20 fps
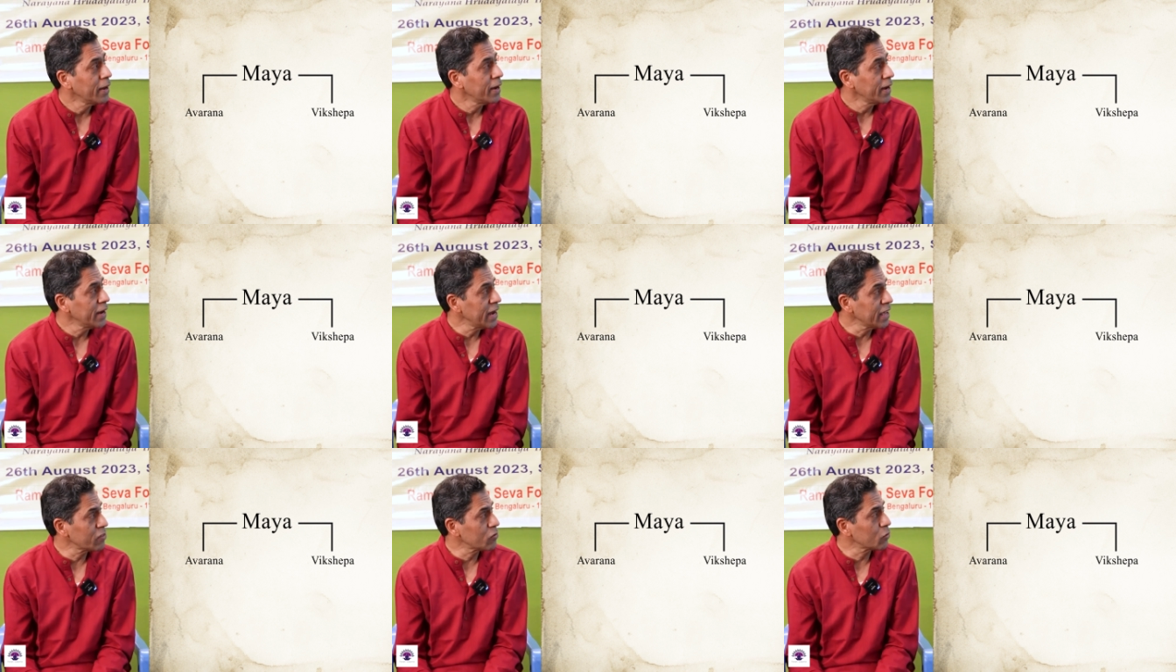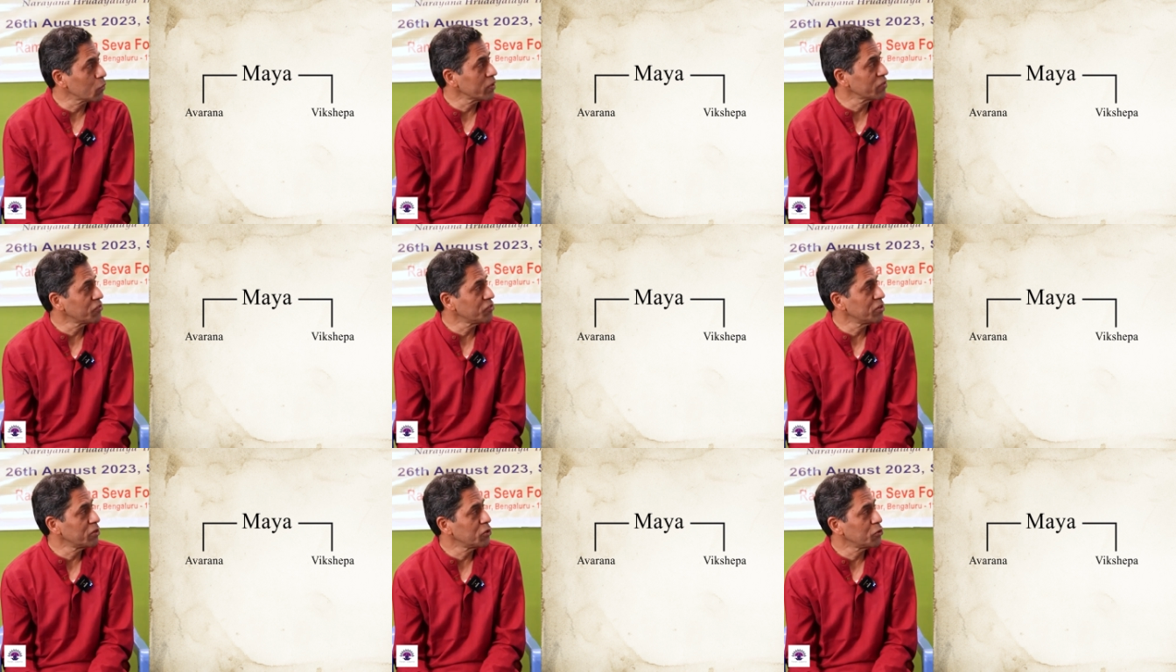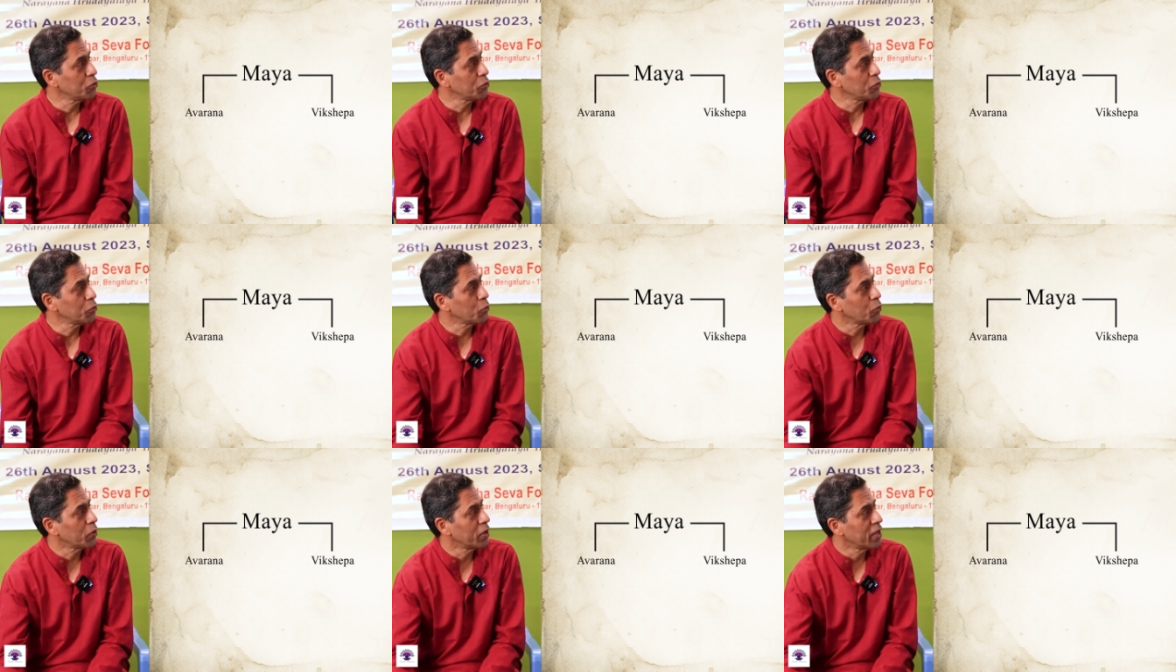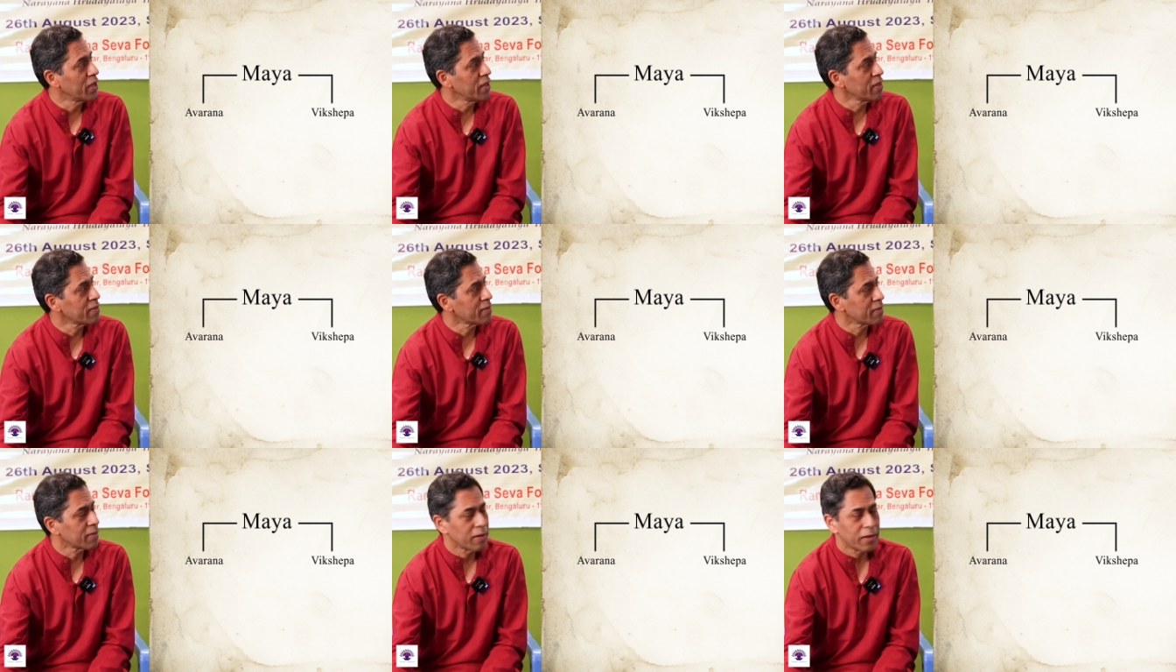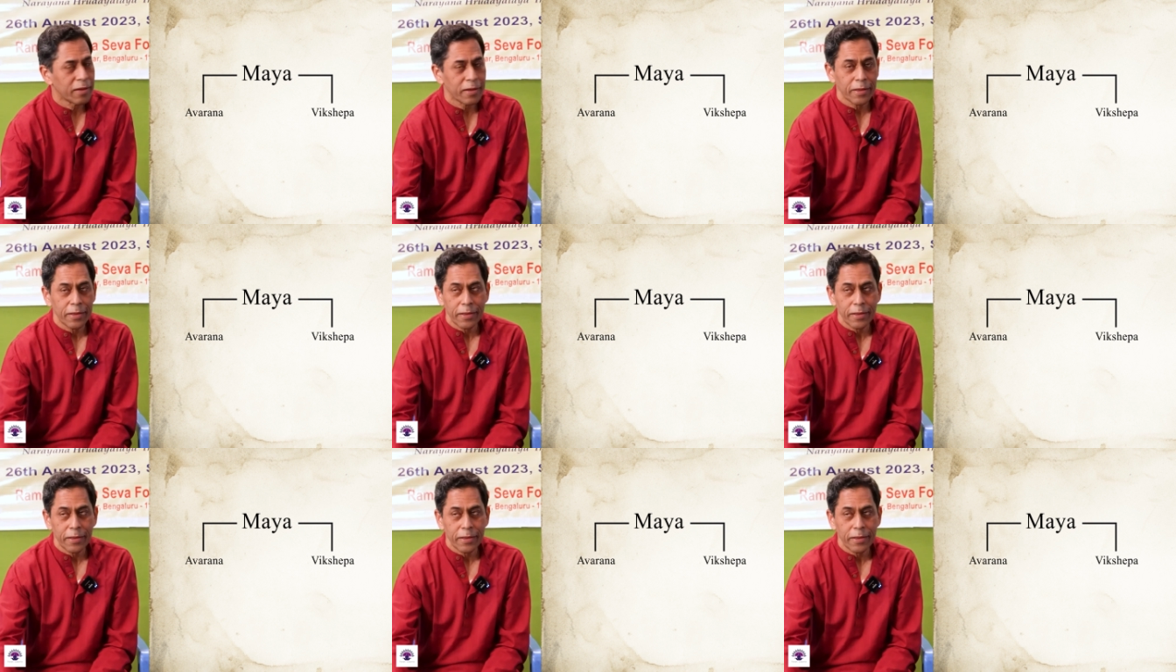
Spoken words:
Next question to you is,